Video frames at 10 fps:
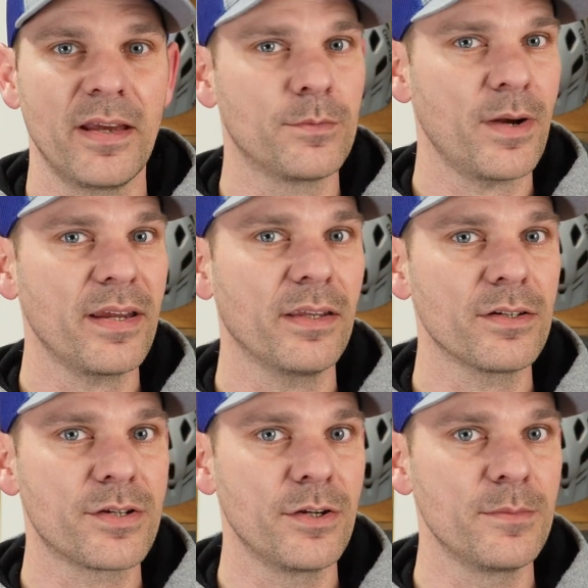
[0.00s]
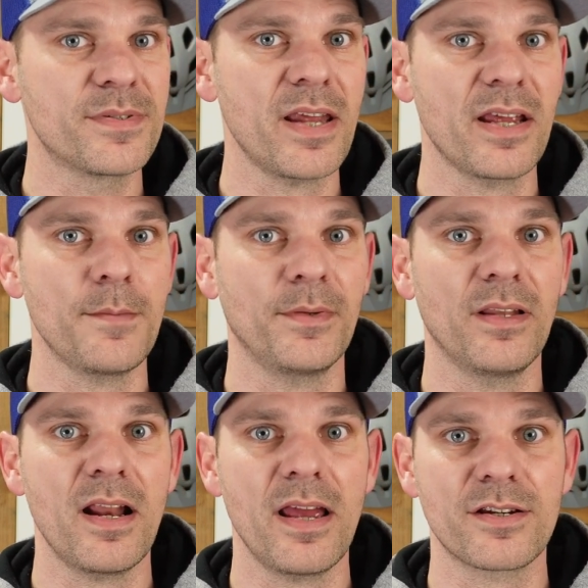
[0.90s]
And regular tubes take up a
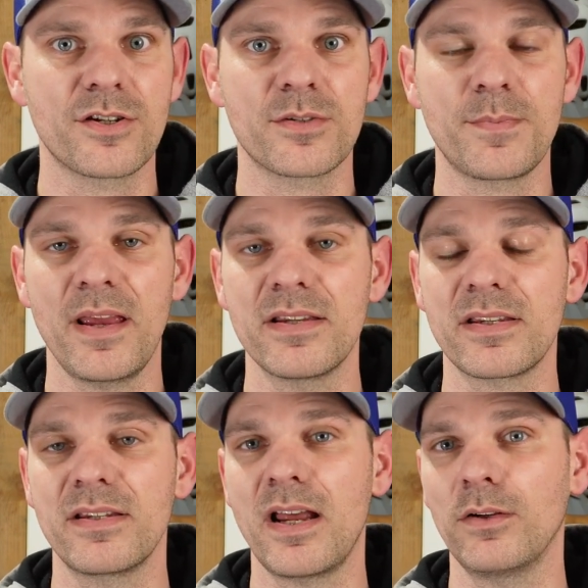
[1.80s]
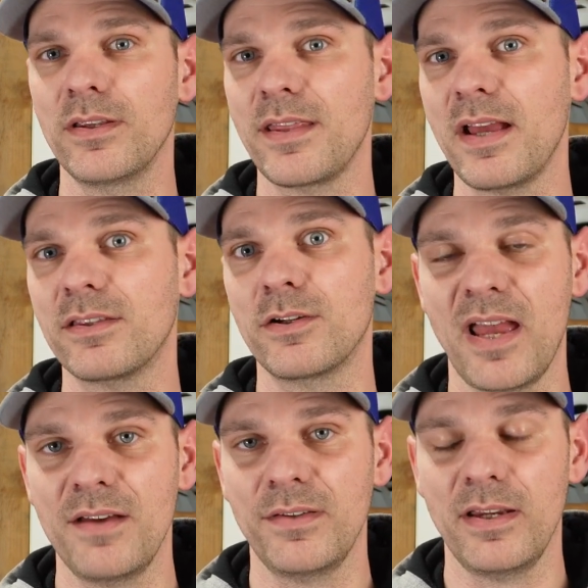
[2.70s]
lot of extra space, and not only that, they're
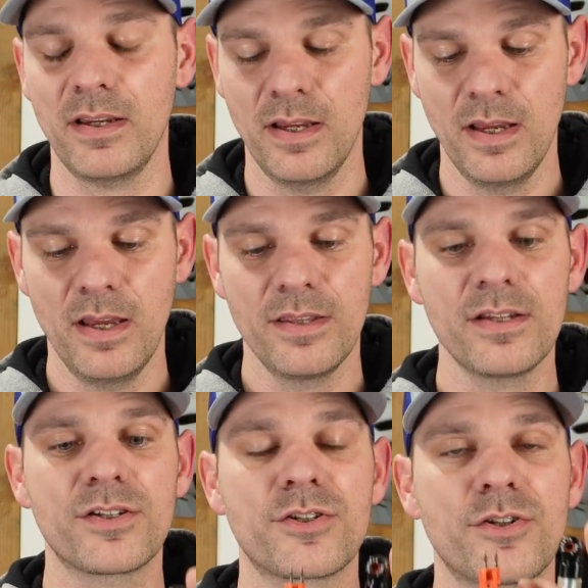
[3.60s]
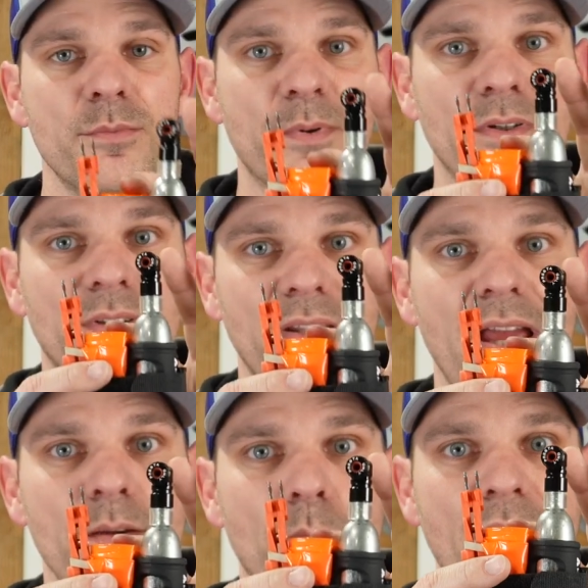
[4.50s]
heavy. This super
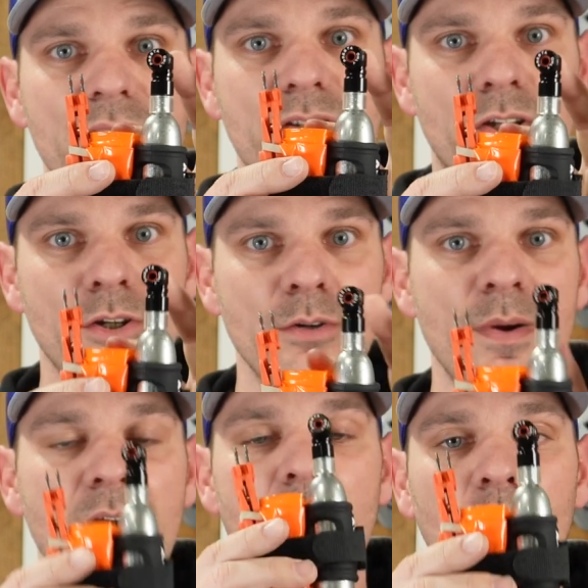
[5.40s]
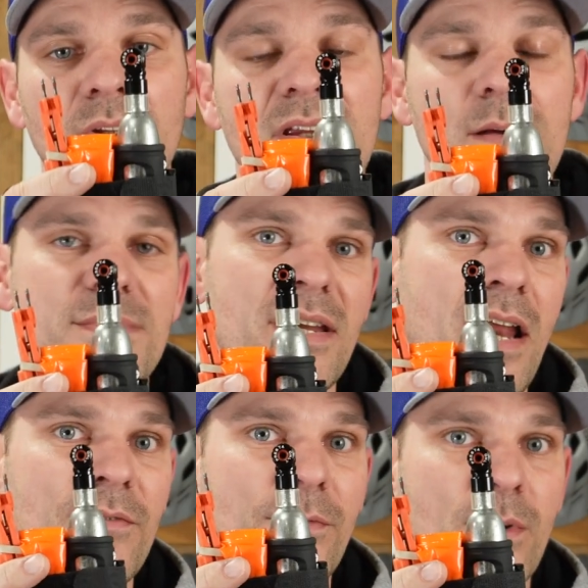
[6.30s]
lightweight tube only comes in
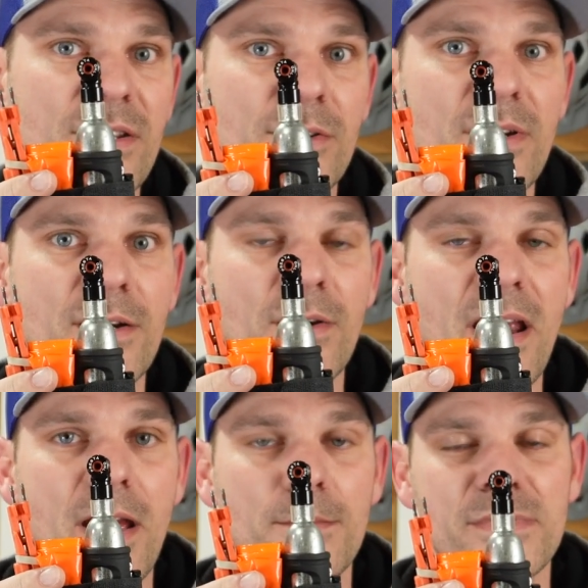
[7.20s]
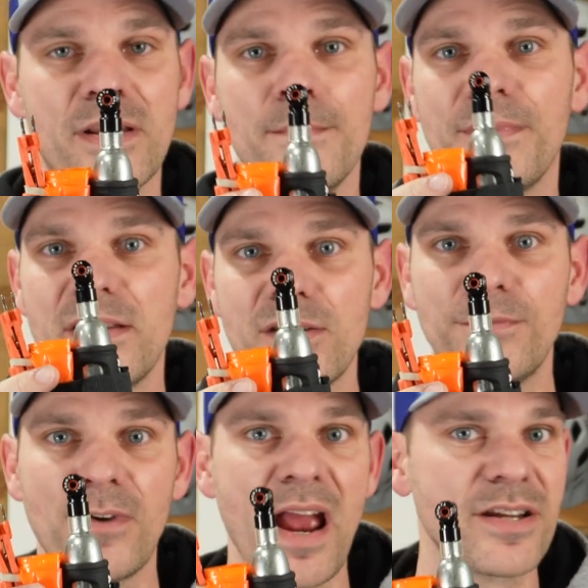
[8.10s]
at 43 grams. That's a
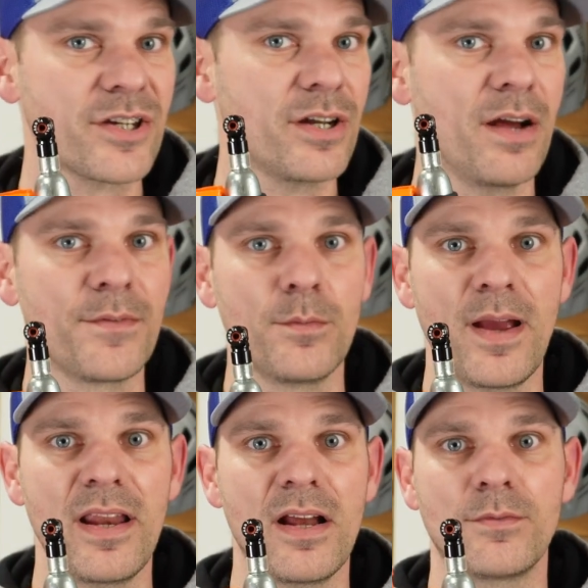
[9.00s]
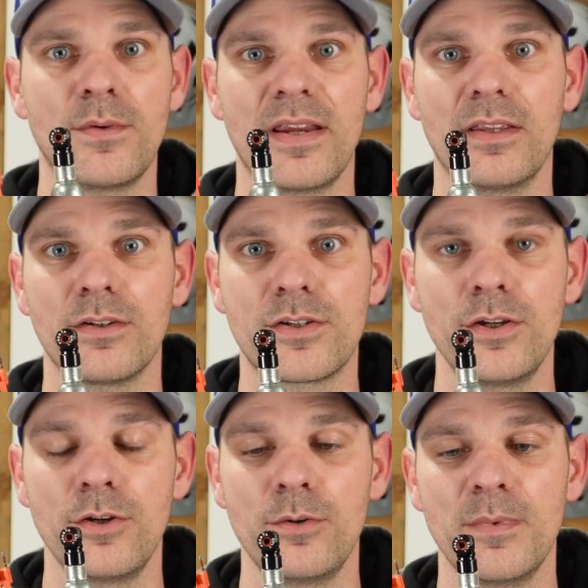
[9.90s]
fraction of the weight of a regular
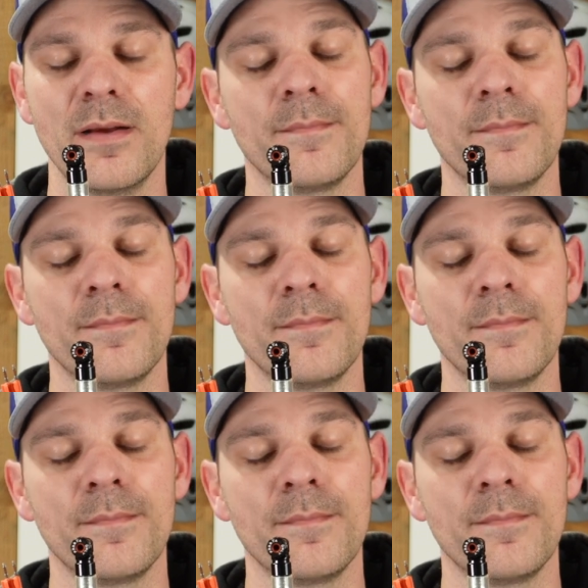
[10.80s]
tube.